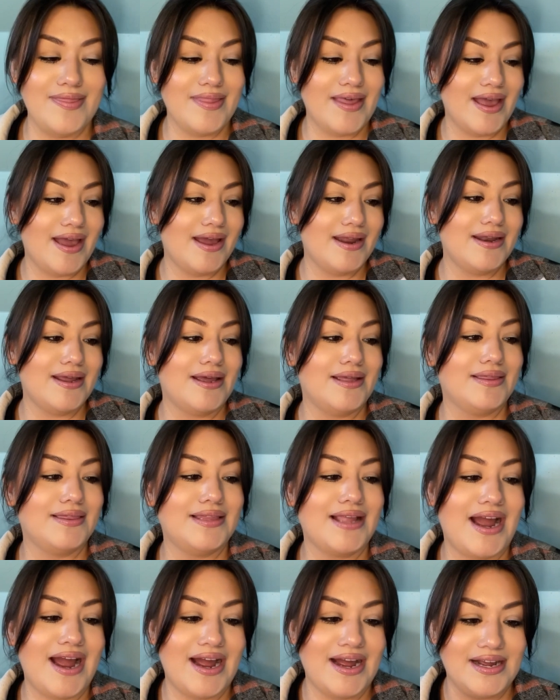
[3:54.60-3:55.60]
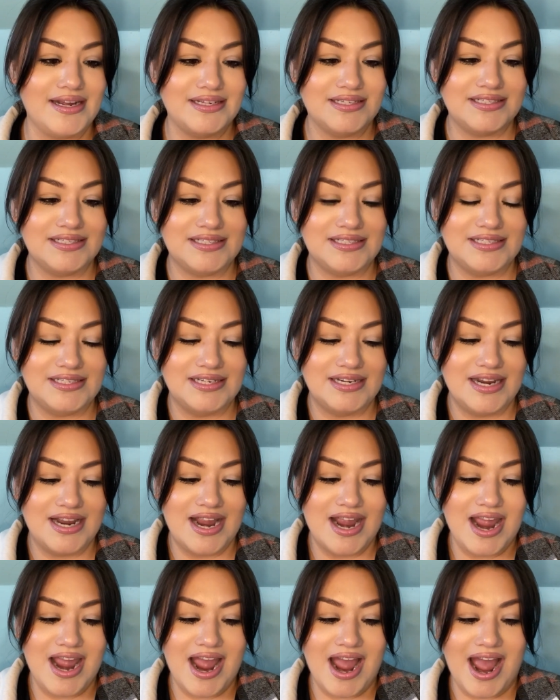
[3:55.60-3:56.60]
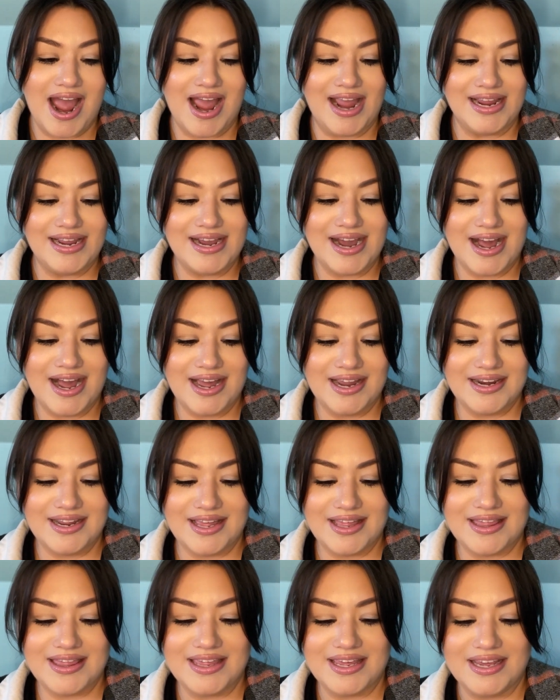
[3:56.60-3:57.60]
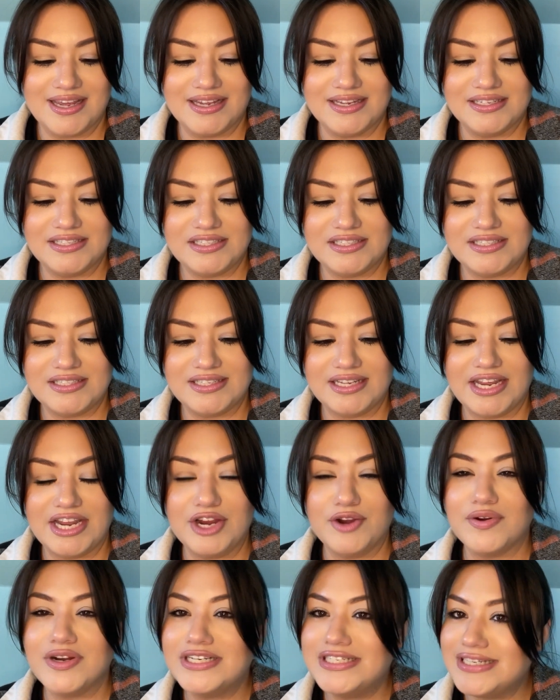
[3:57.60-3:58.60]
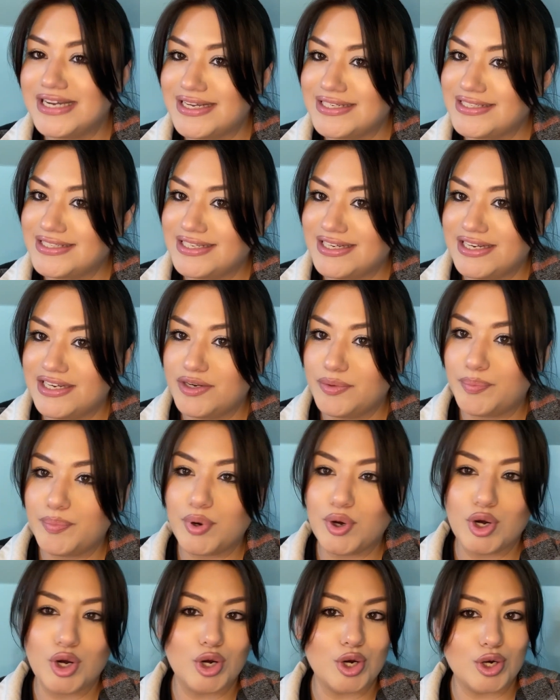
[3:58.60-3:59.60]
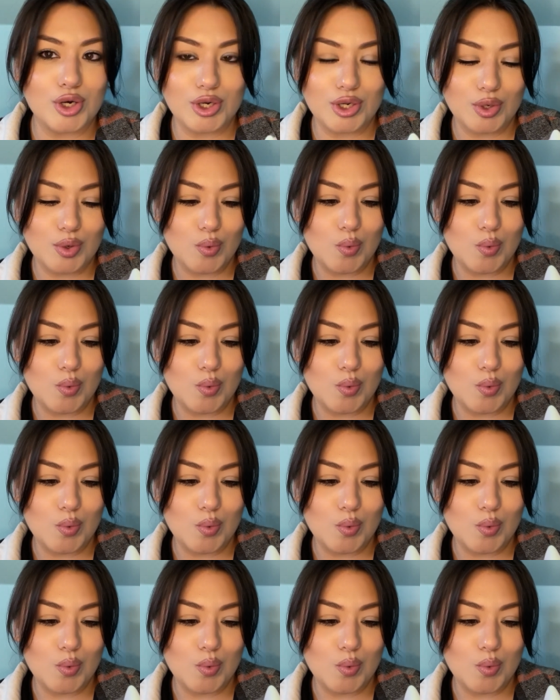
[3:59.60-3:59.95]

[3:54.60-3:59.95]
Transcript: then last, I got this iridescent pearl